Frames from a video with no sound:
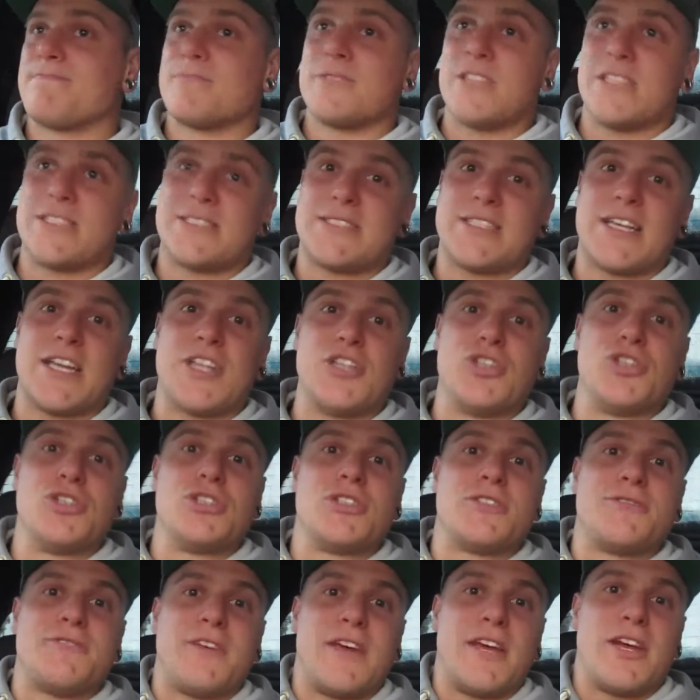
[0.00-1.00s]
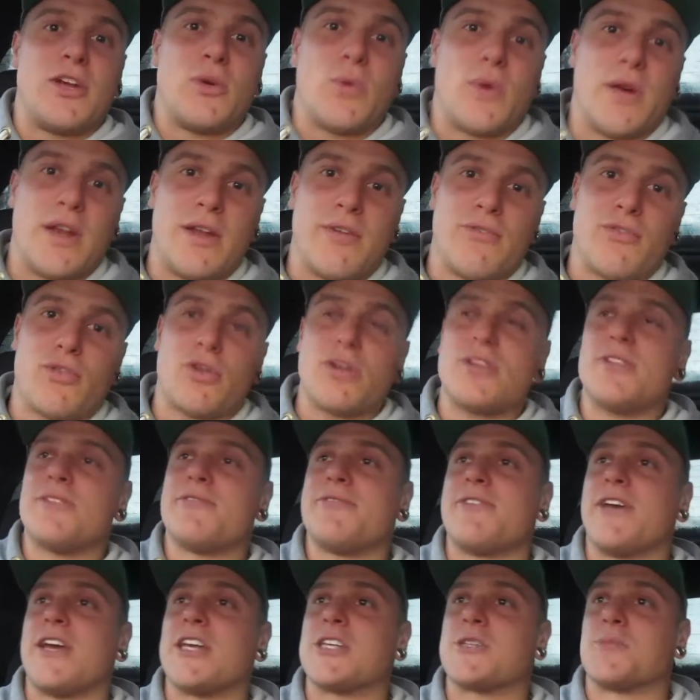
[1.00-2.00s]
let's say newsfeed or whatever on your
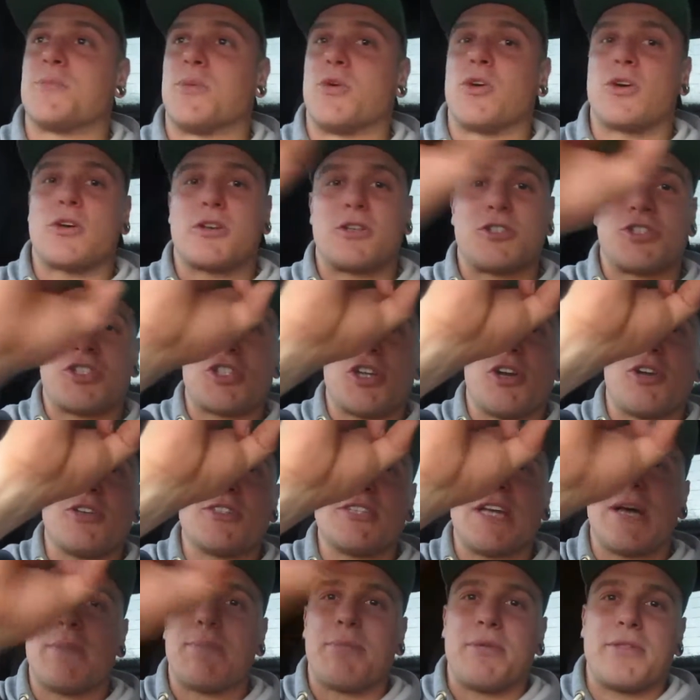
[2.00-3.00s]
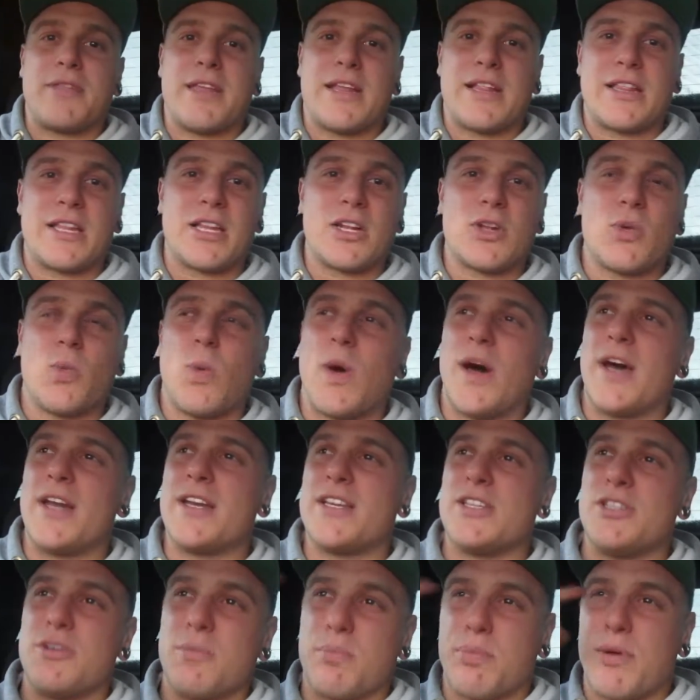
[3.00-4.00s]
Facebook, it shows up on that little one,
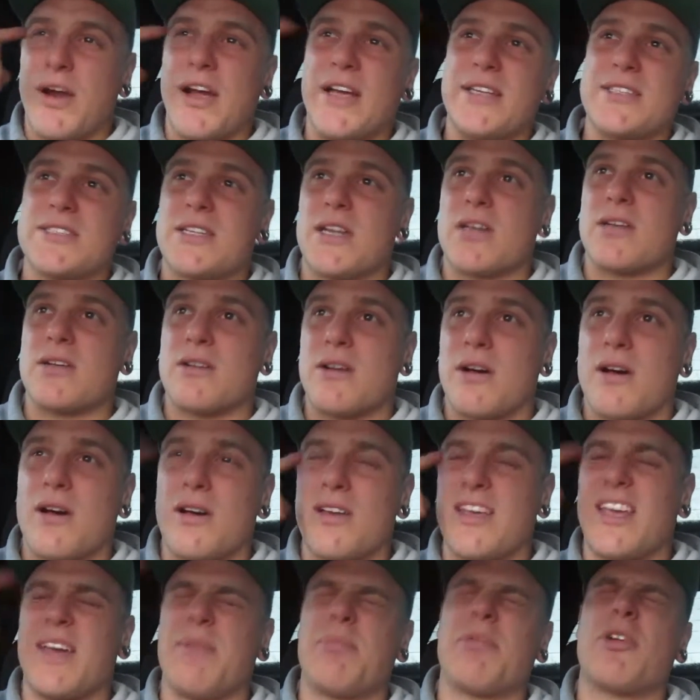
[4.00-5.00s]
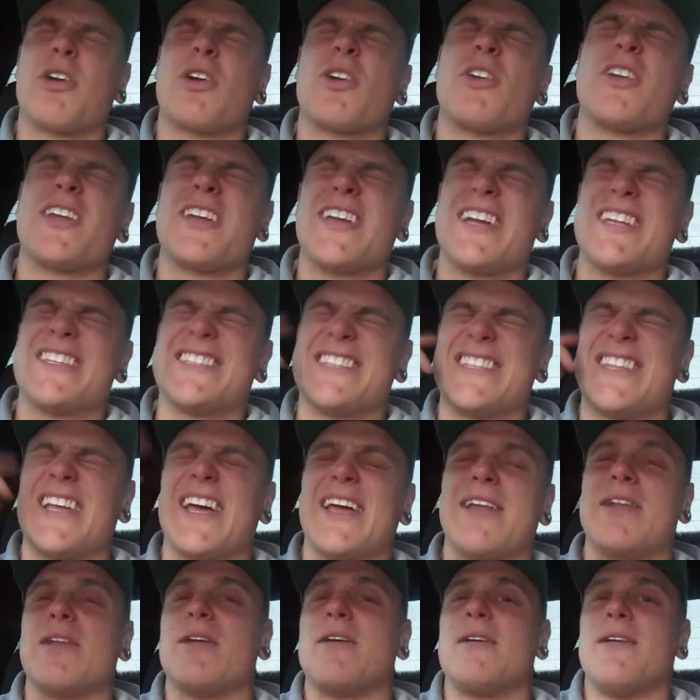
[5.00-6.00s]
and your brain's like, oh yeah, but I've got to get to
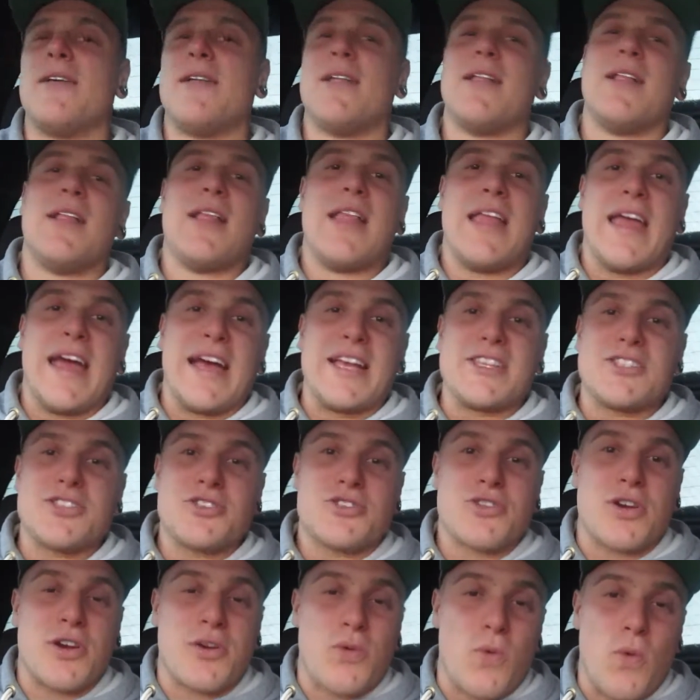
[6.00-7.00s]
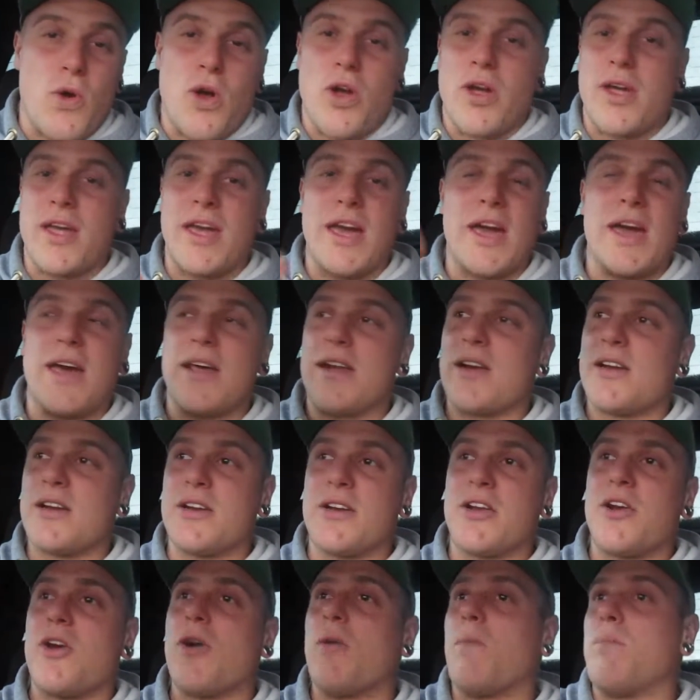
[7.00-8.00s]
that. As you're trying to work out, I
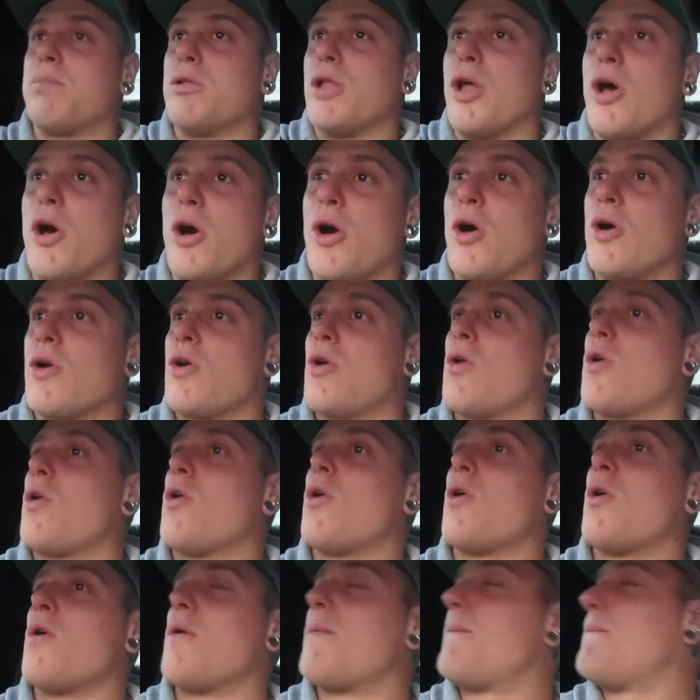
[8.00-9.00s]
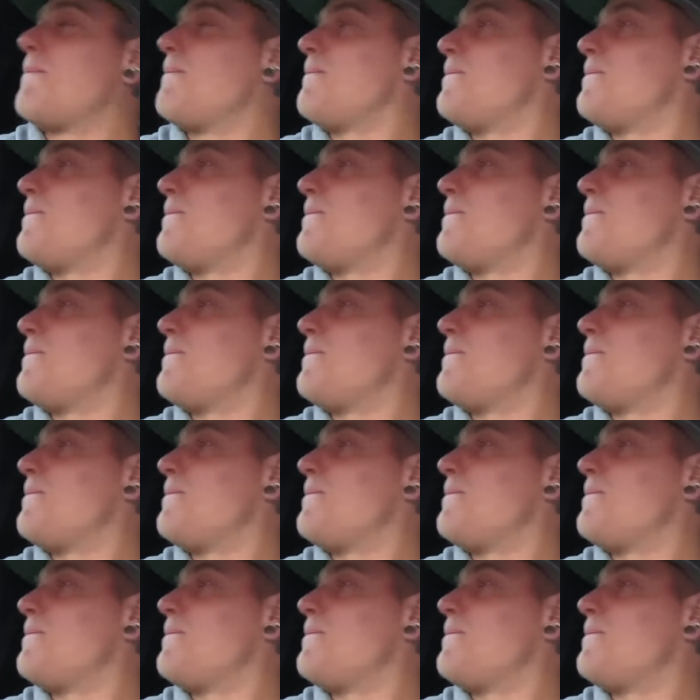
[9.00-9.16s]
don't know, a blog or